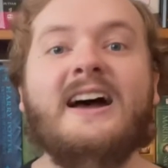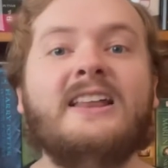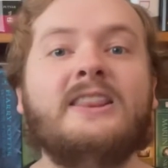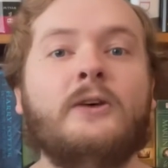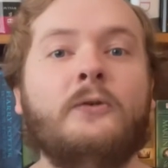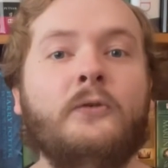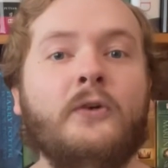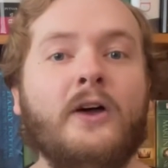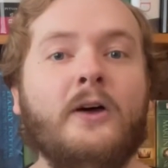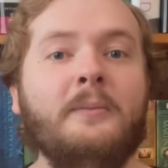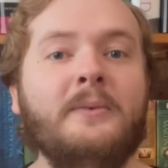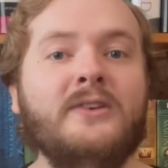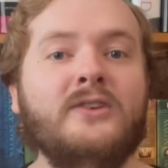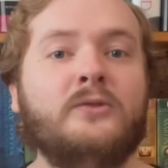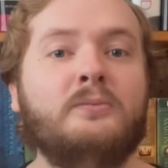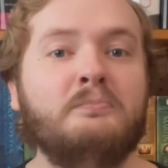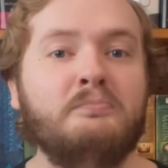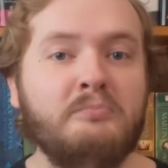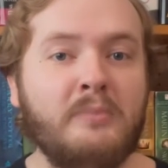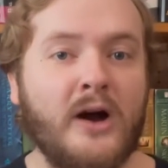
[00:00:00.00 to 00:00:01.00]
The film
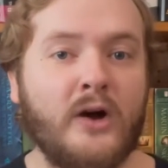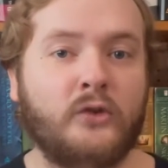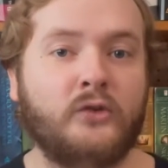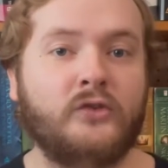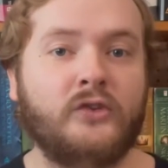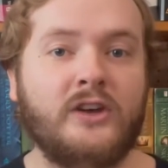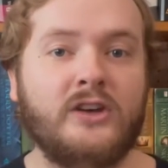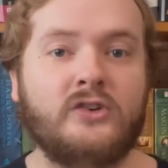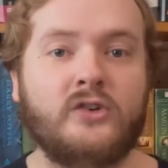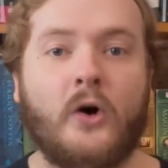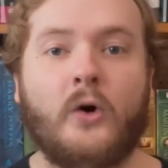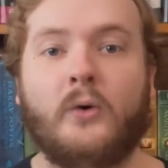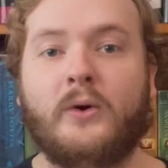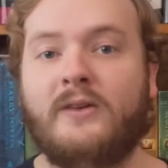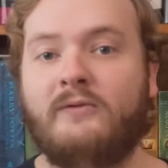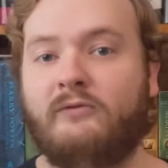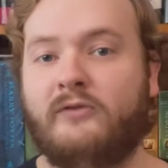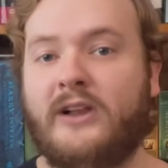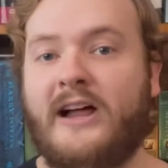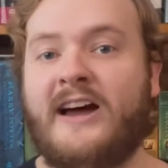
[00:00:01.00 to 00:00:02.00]
is mostly told
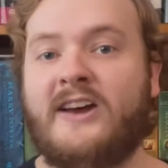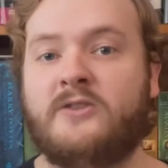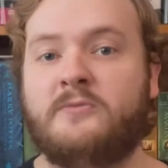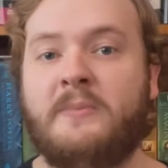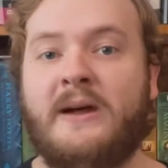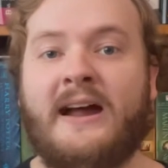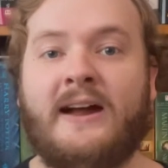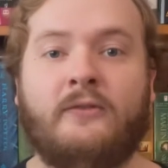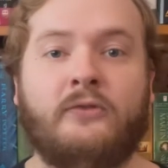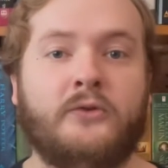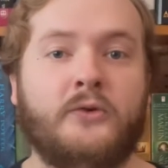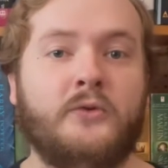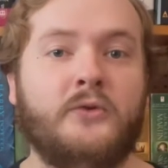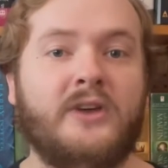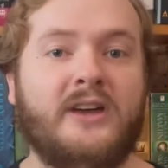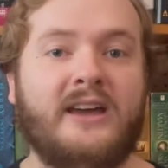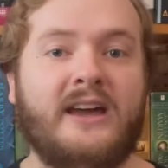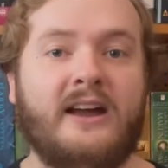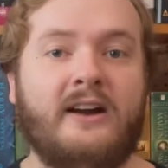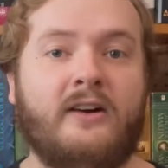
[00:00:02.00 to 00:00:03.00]
in flashback through the
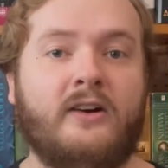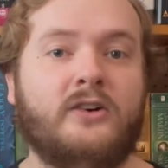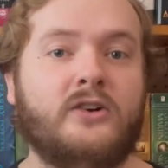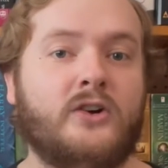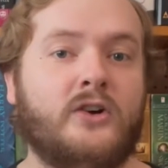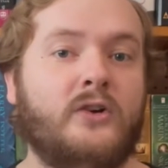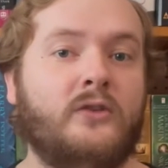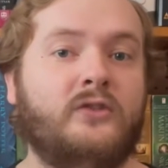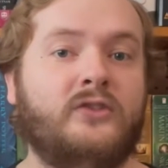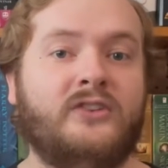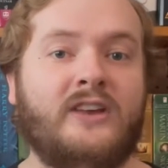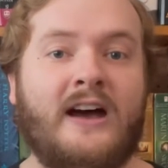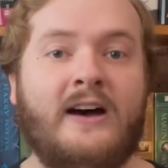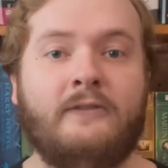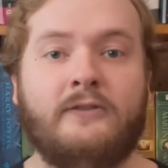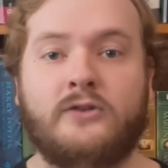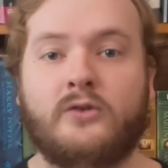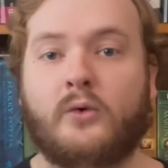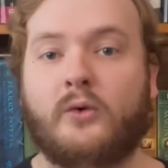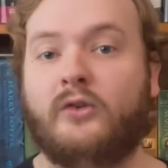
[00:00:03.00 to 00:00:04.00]
character of
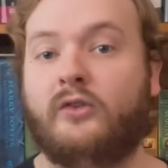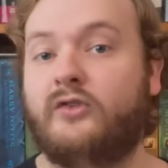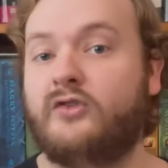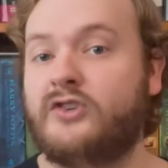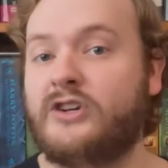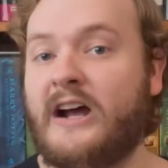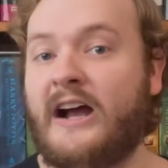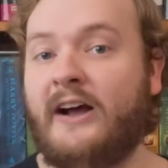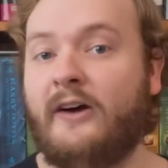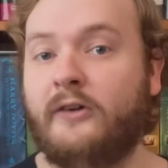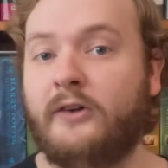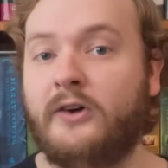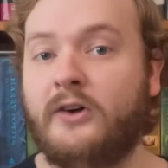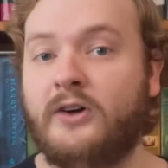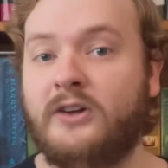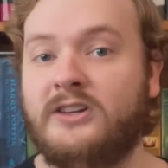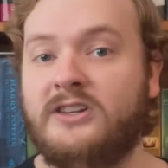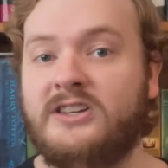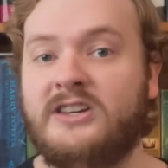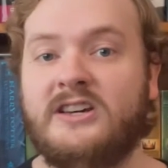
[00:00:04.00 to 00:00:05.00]
Salvatore's
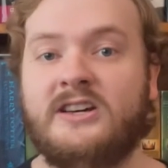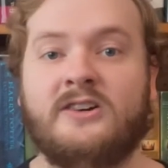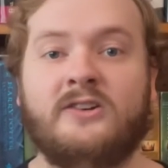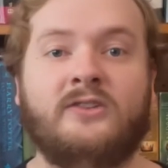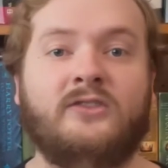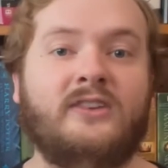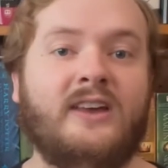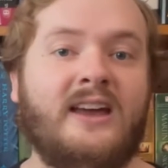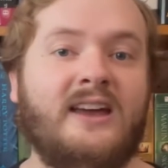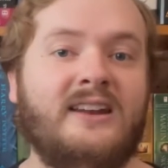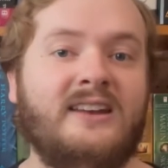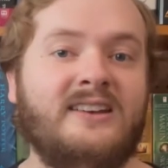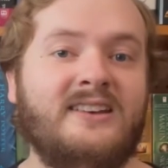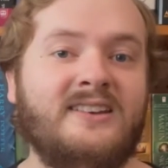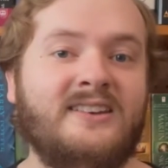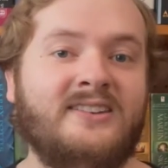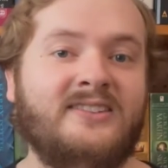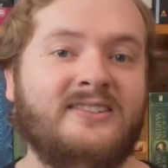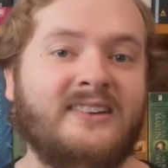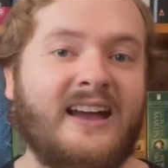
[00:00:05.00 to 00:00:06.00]
childhood years and
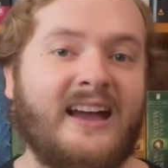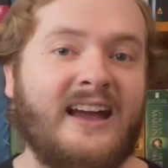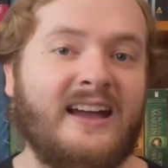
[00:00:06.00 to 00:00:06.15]
is,